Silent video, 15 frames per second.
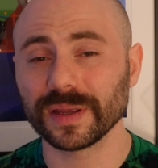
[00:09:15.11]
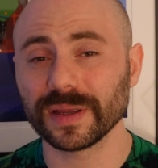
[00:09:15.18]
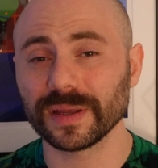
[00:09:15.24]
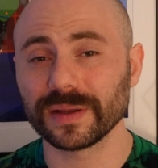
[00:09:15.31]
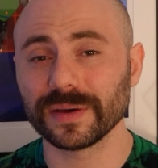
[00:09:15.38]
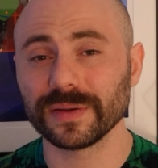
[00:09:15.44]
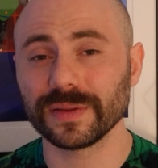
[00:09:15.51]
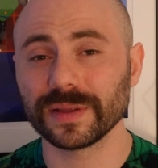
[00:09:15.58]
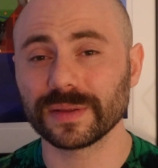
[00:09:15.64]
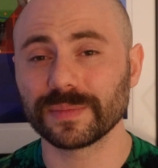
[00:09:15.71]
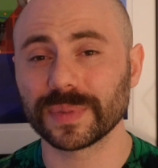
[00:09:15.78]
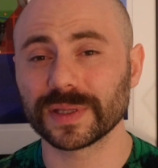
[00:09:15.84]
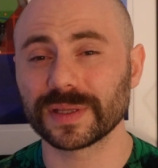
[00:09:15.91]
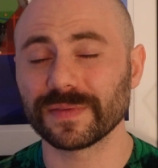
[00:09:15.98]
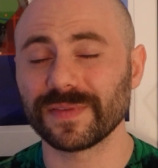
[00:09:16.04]

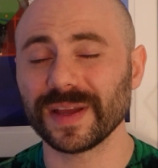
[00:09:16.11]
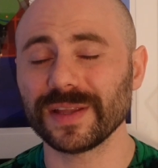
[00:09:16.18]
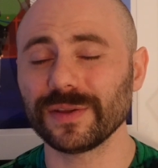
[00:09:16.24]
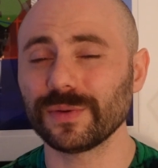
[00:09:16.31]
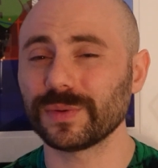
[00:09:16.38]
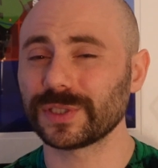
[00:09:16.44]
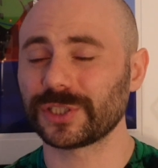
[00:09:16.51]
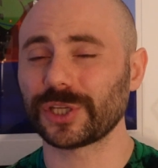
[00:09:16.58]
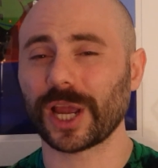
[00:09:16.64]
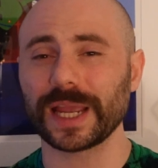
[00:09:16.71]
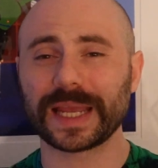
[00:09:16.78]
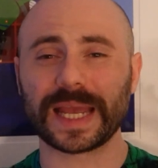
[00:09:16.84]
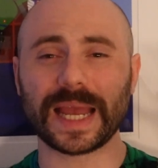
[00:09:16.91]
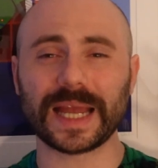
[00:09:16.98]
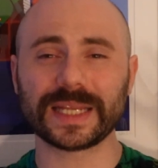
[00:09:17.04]
but the venue was
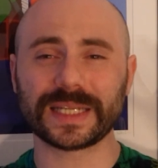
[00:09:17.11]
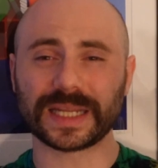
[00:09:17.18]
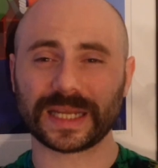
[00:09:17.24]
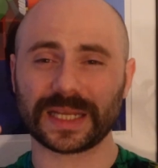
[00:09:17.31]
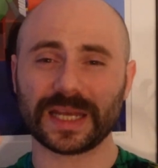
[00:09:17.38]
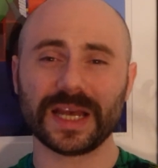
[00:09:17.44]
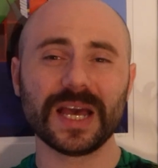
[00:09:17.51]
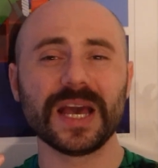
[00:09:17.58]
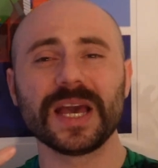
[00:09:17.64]
gigantic.